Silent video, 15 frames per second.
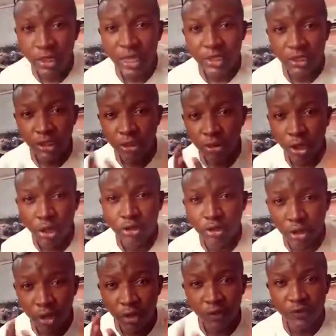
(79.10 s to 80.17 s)
there is a
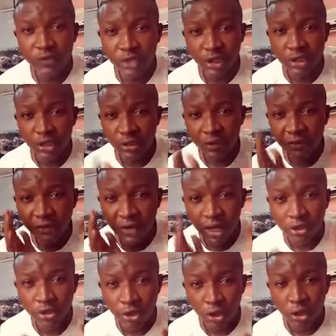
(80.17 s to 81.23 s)
touch of this
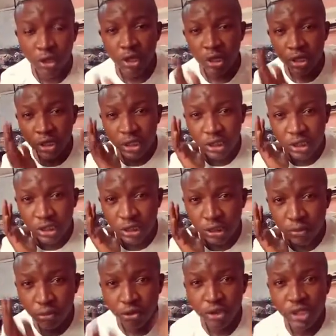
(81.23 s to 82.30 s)
factor in the
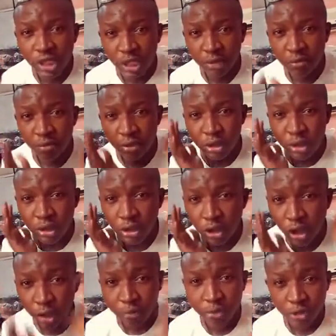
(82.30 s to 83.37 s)
Muslim
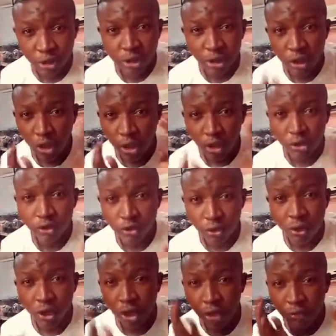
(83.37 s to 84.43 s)
community also,
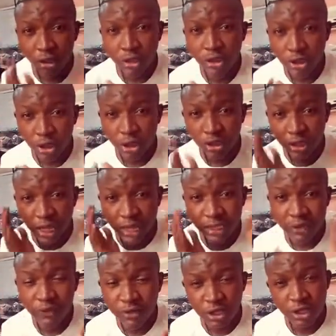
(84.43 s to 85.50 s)
or religious
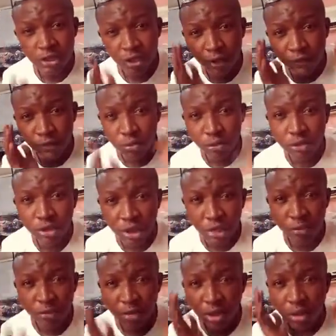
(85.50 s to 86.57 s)
activities of the
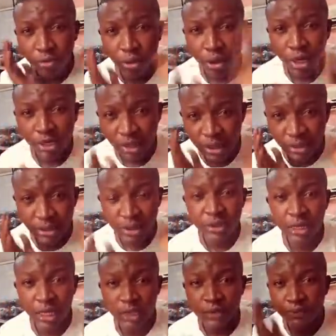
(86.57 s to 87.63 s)
Muslim brothers and
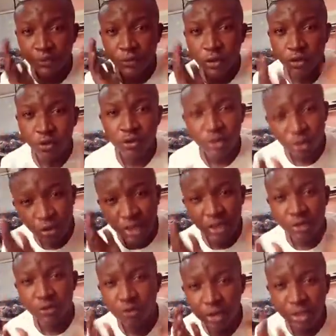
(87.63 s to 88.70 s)
sisters. So those are
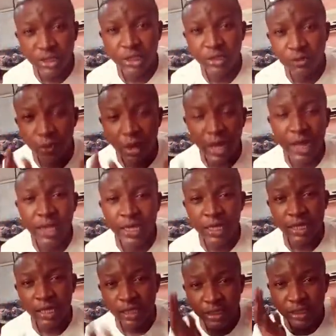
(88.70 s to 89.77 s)
the reasons why
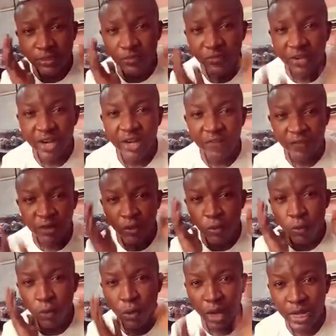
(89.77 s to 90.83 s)
it is very, very
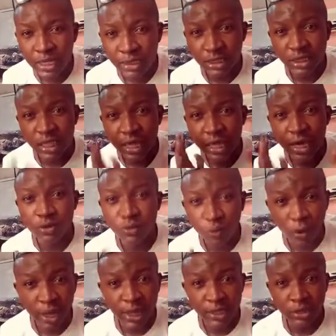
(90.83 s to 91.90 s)
wise,
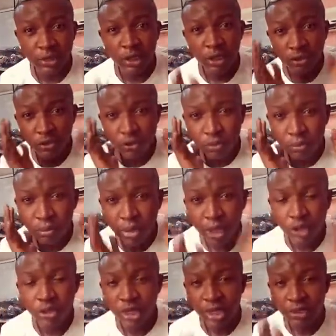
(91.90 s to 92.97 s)
health-wise, to
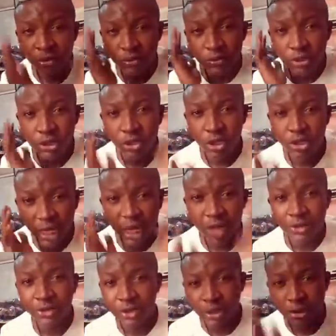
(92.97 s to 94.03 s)
make sure that religious
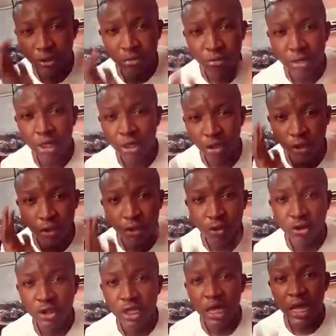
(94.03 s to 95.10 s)
houses remain
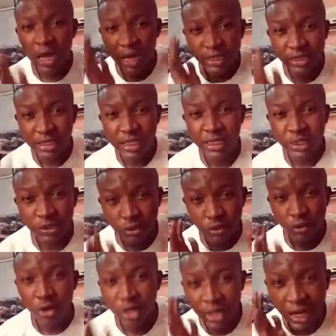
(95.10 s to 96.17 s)
closed and there is
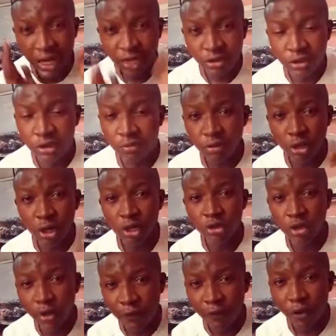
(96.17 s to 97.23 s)
no gathering
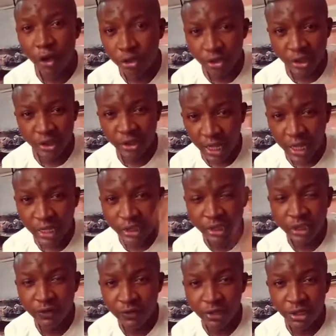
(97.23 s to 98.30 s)
because of all these
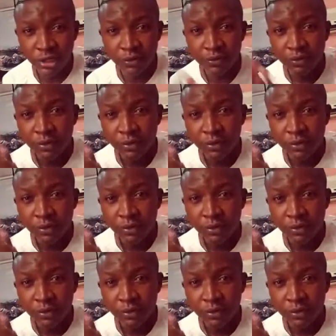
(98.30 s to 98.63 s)
activities.